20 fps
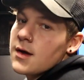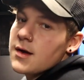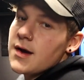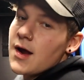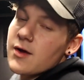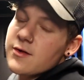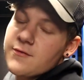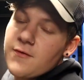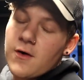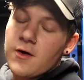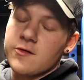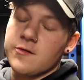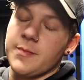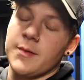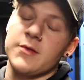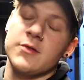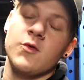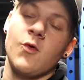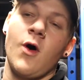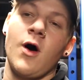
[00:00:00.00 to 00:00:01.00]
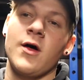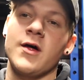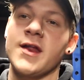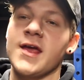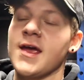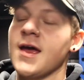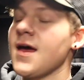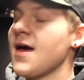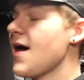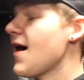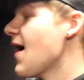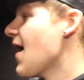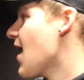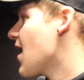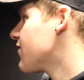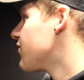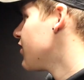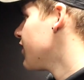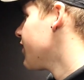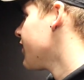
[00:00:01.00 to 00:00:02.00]
Now as far as build quality,
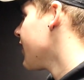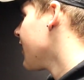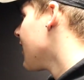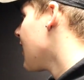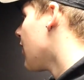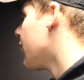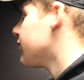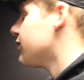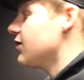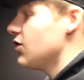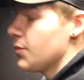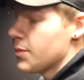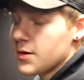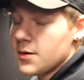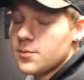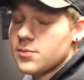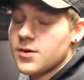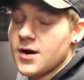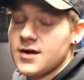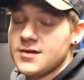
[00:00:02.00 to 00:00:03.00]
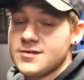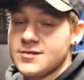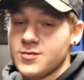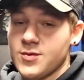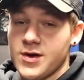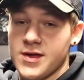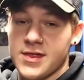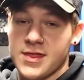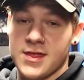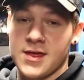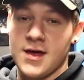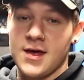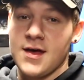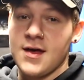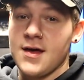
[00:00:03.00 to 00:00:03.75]
everything I was super impressed with.